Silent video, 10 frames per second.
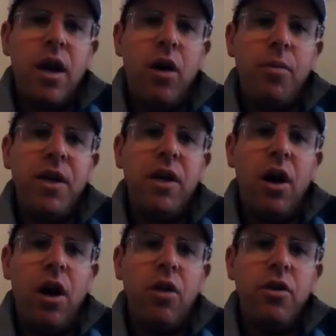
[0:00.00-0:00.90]
helping
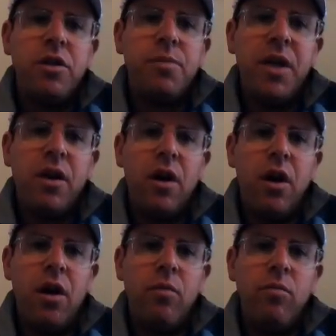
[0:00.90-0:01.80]
others
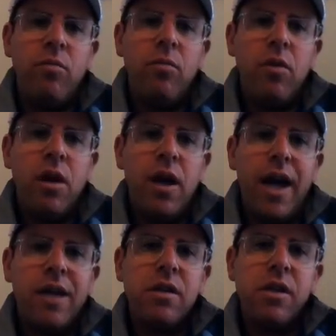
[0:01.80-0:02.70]
become
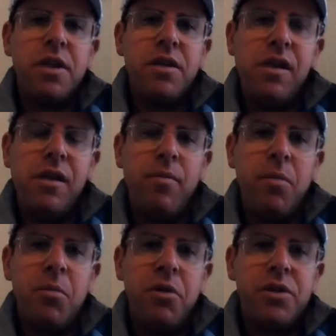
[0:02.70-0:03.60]
excellent team
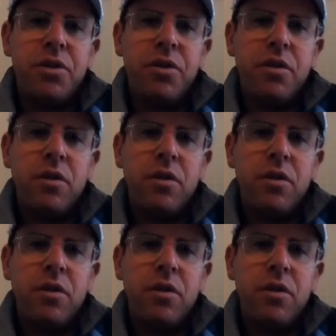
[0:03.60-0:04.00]
members